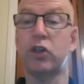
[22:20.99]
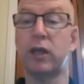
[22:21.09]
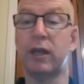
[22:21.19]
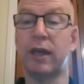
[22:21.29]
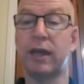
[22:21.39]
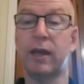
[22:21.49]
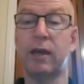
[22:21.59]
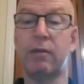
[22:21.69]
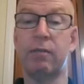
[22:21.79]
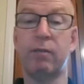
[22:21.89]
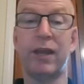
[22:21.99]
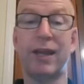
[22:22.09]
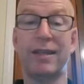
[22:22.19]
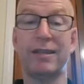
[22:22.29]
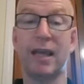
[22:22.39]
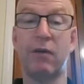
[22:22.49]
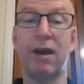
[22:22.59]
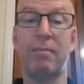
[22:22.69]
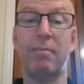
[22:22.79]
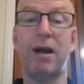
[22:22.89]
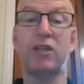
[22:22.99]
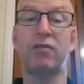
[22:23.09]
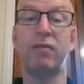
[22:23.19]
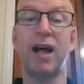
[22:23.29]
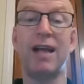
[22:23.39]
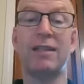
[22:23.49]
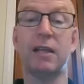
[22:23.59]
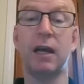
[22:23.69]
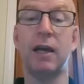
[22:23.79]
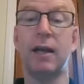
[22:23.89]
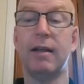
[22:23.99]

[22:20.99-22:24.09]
then they can accelerate much faster.